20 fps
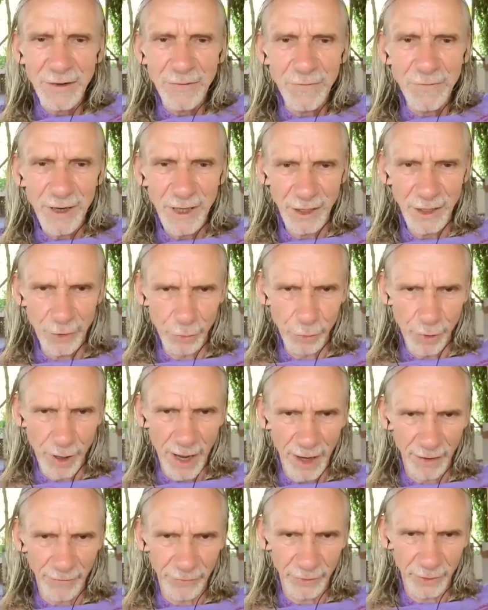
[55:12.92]
we do
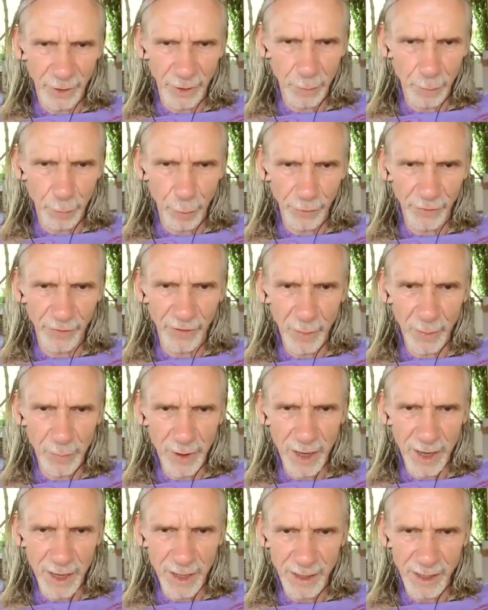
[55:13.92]
have the
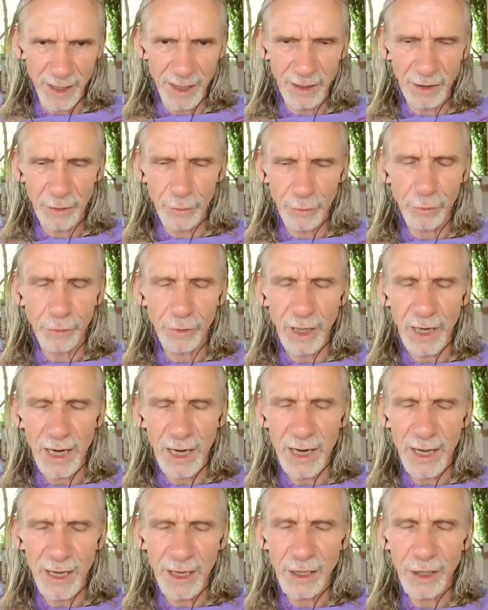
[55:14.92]
possibility to
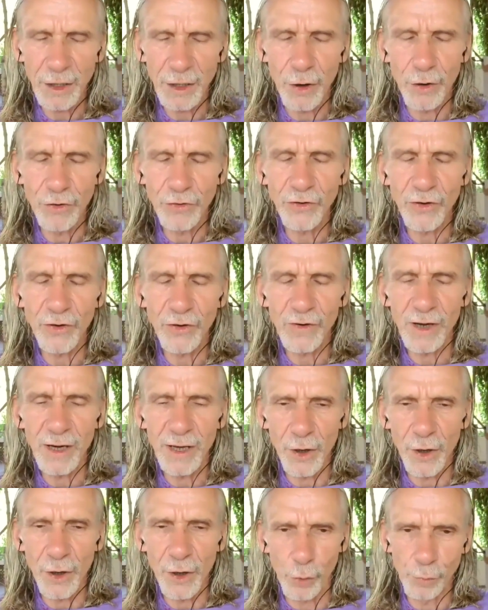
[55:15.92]
really
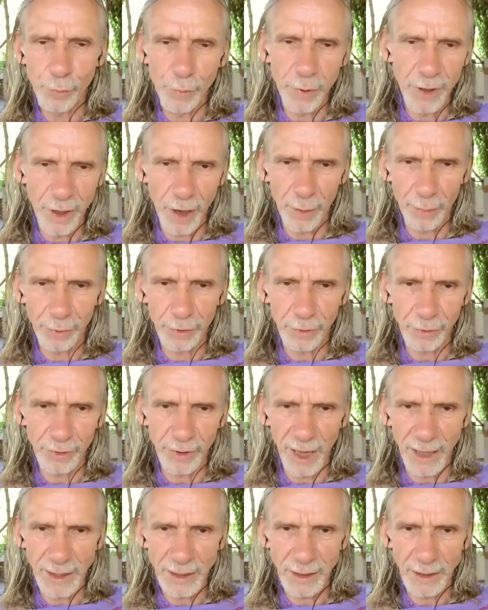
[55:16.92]
consciously open up to
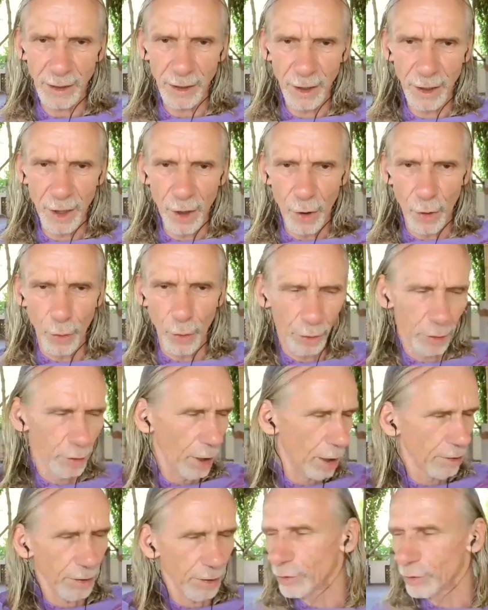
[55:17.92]
that, or
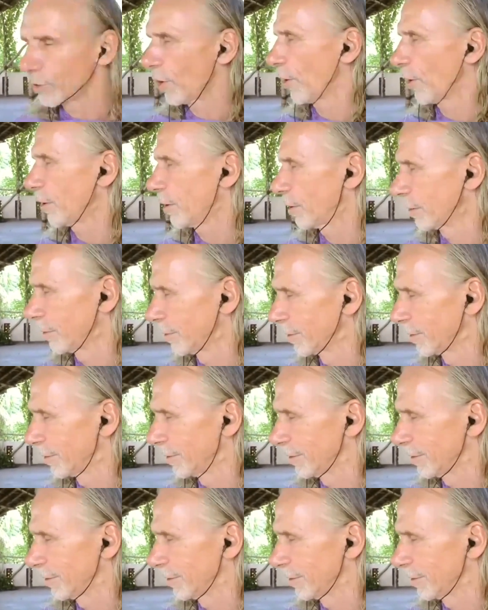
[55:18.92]
rather turn